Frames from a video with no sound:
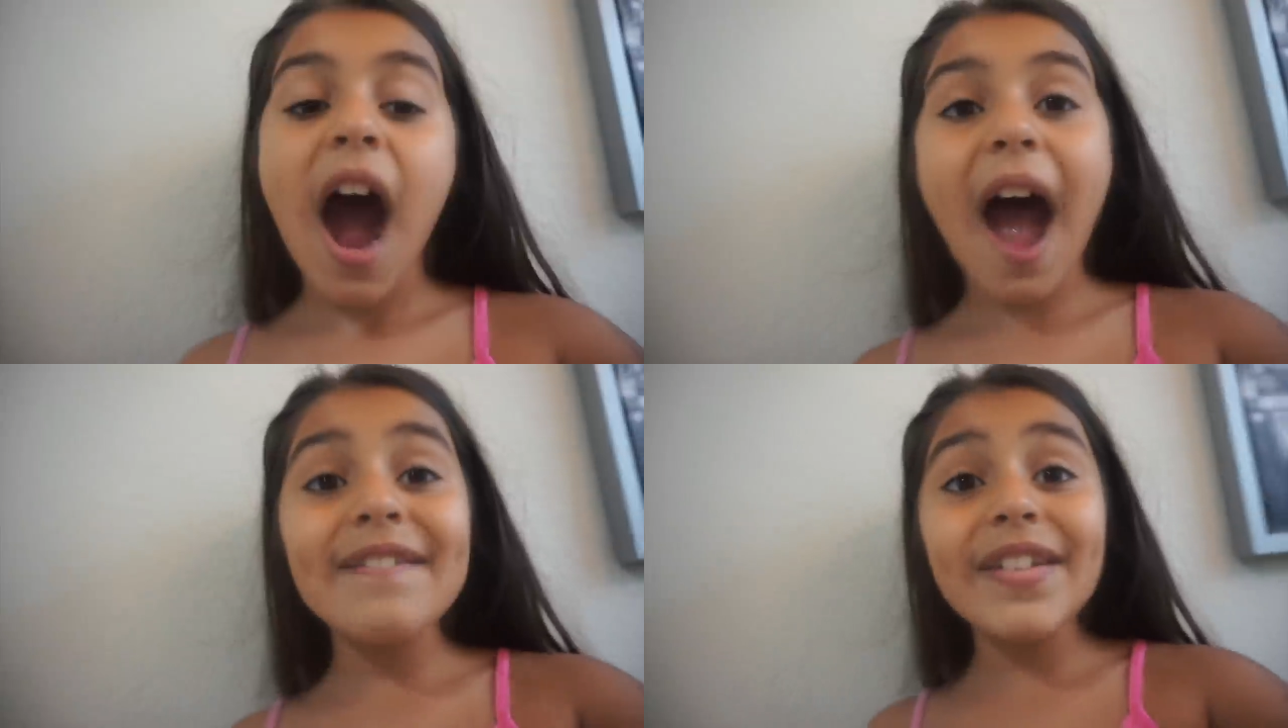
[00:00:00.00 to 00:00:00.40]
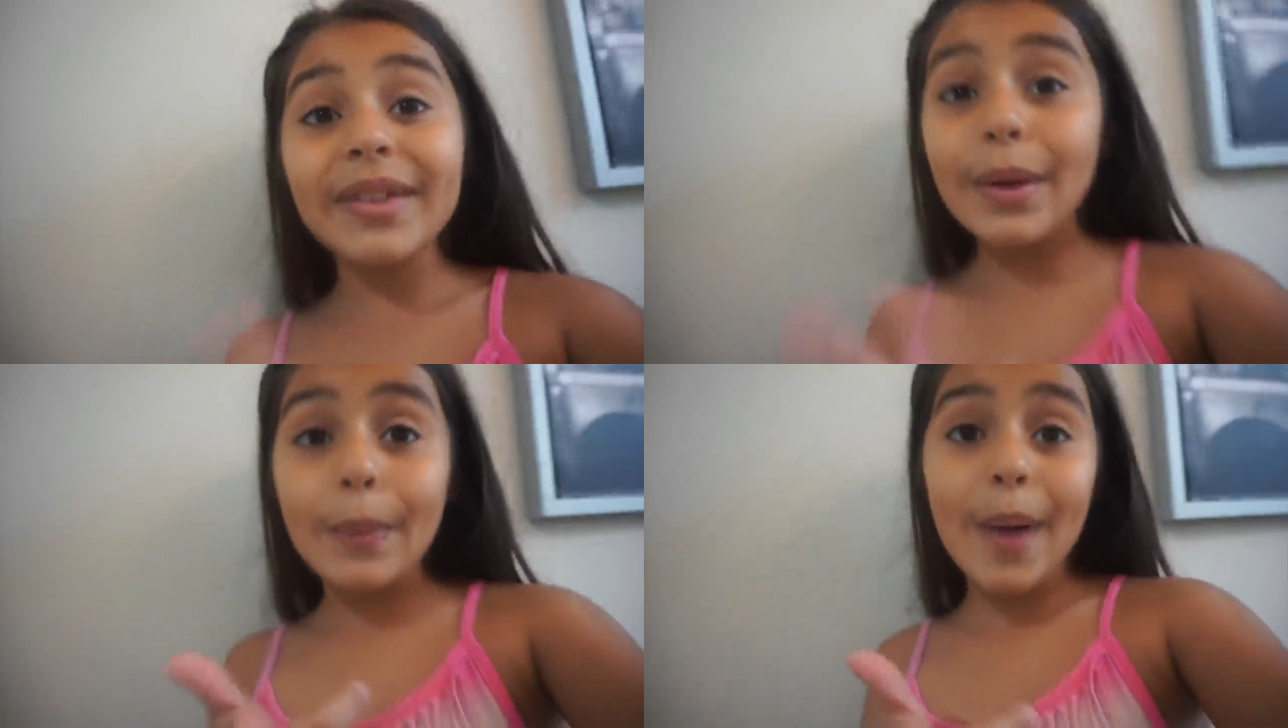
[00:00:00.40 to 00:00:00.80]

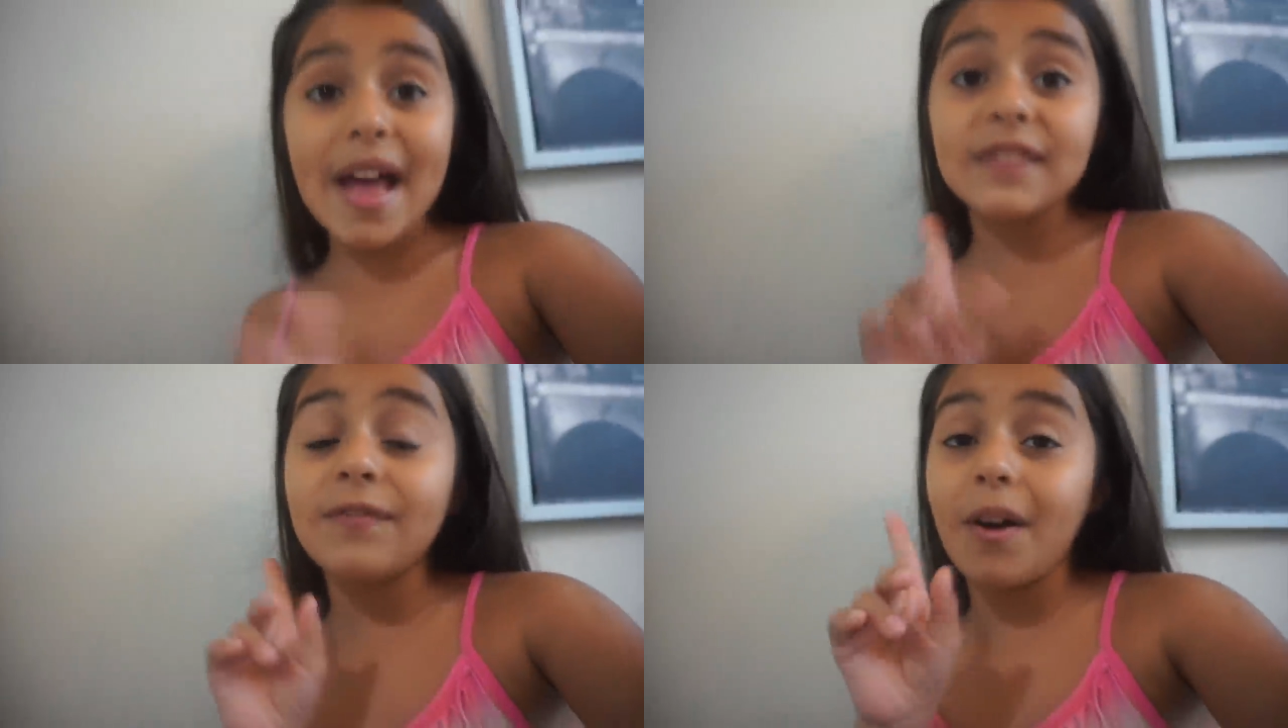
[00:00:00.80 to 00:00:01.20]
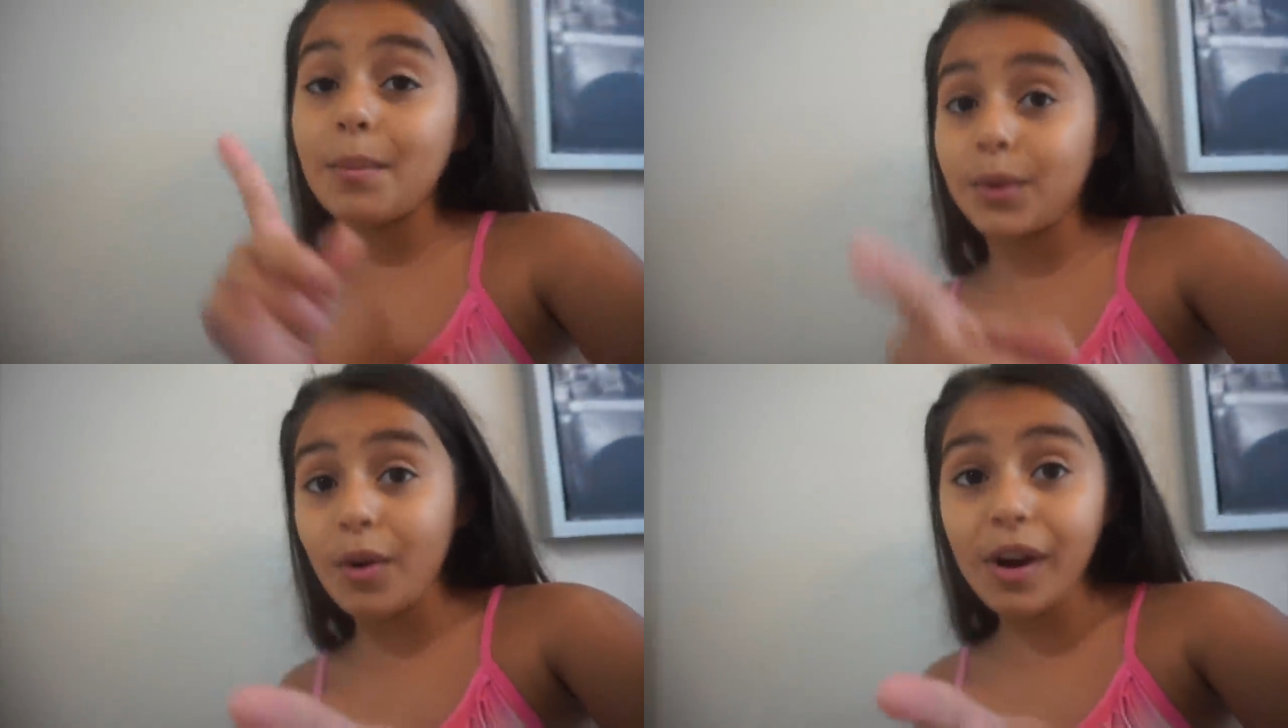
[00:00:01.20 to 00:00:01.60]
Ivan Lopez
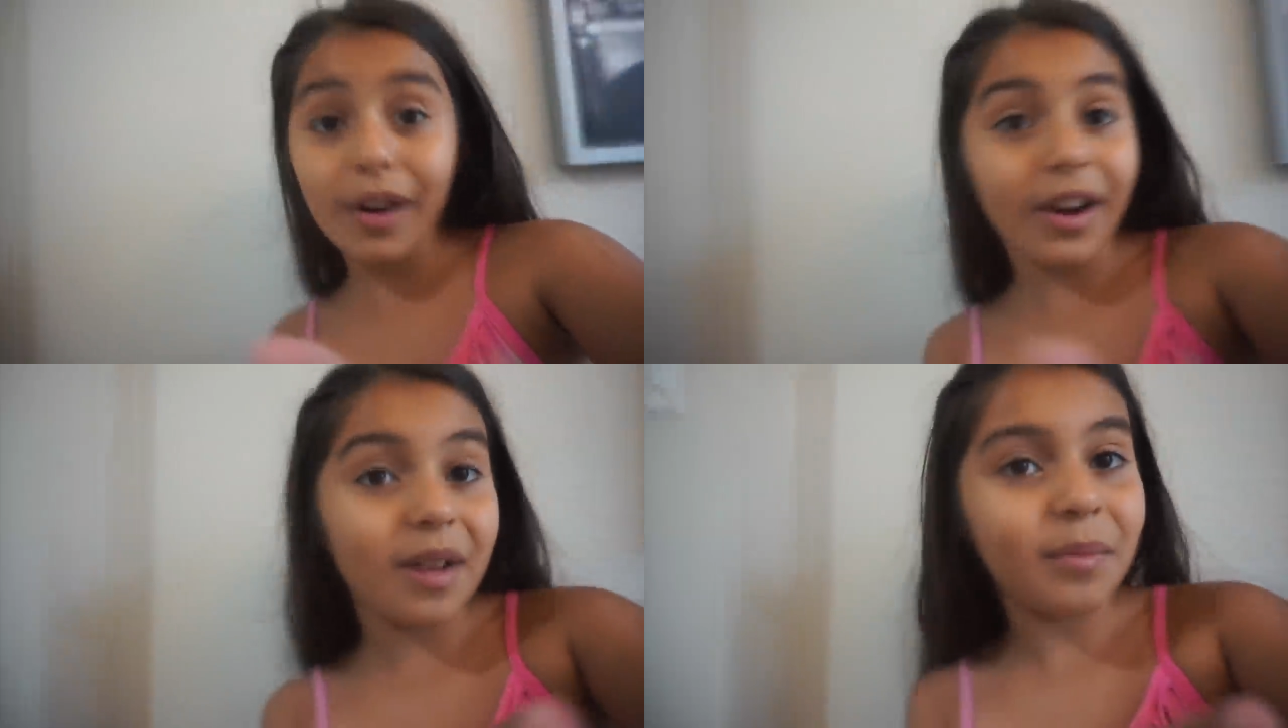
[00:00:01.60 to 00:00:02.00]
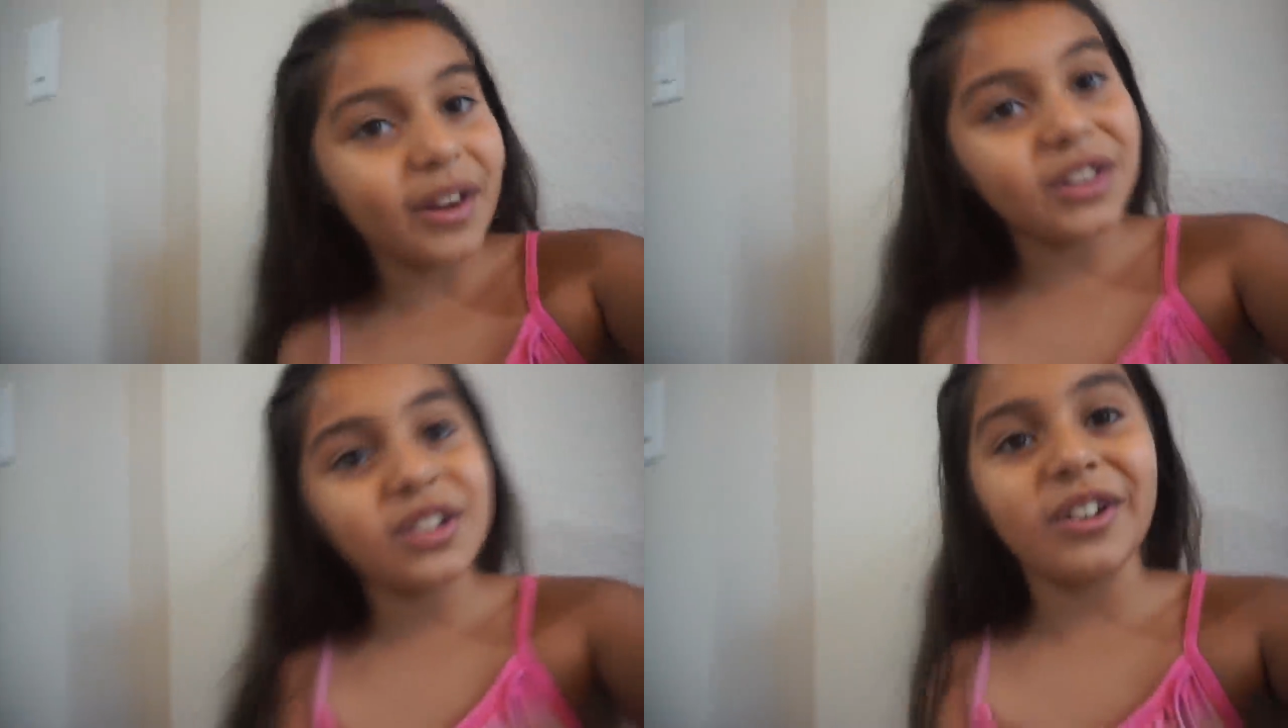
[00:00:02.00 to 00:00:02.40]
from your
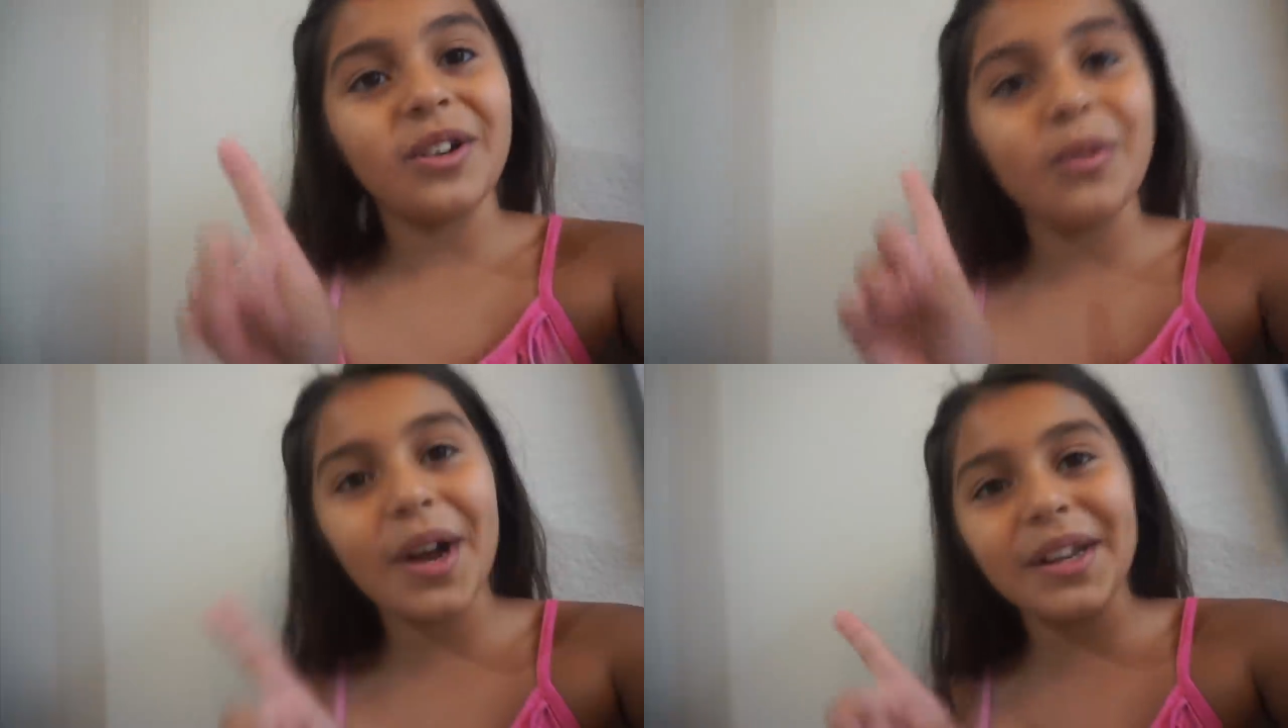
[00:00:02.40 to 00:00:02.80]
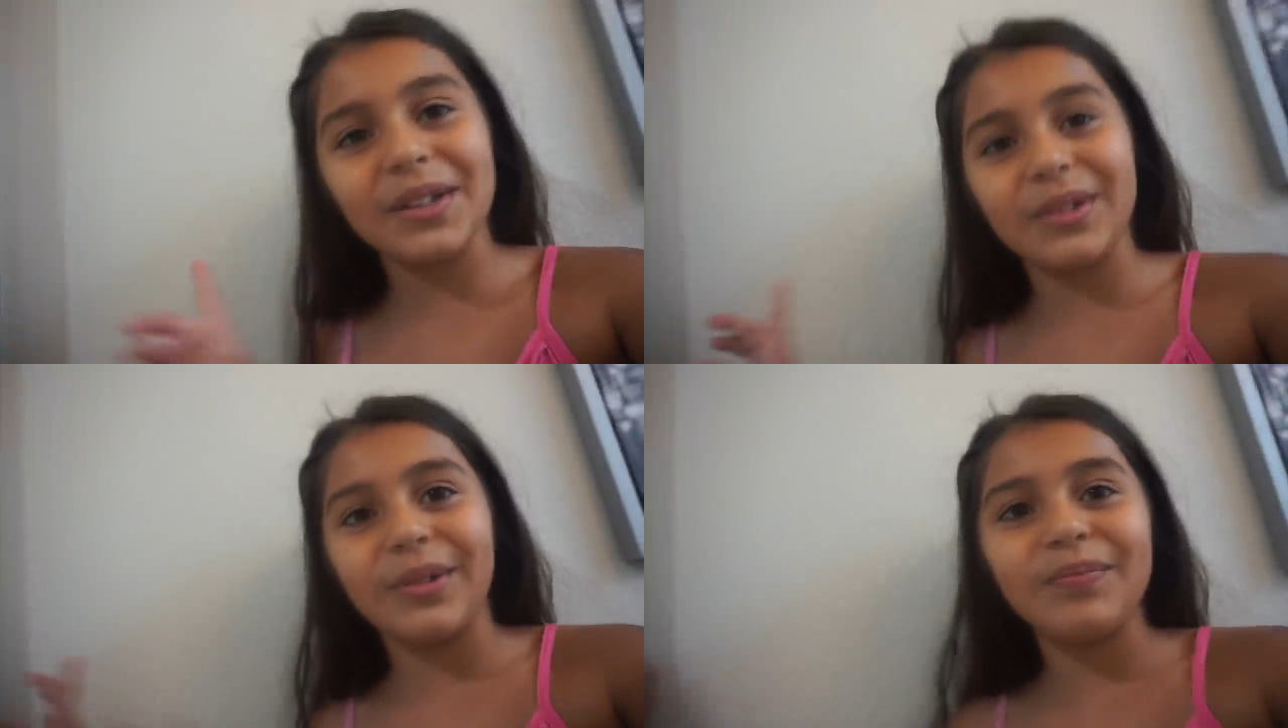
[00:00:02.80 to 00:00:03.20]
grandparents turning one
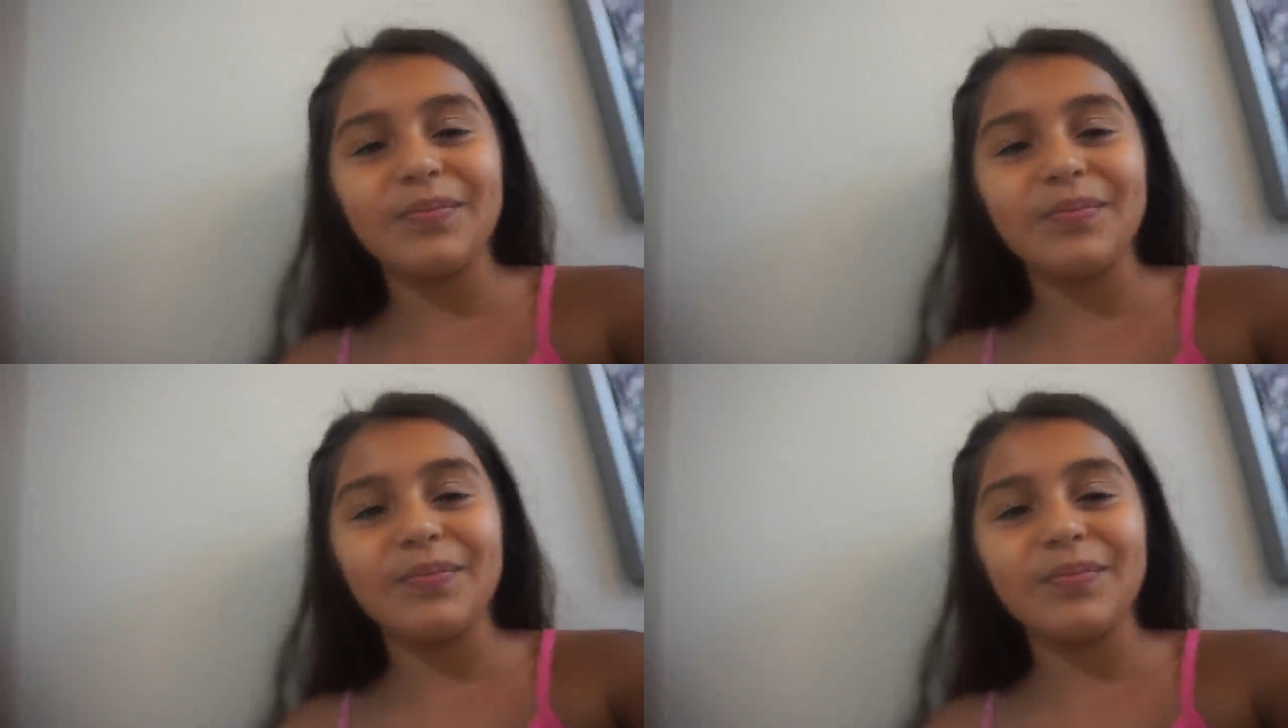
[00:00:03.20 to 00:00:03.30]
years old.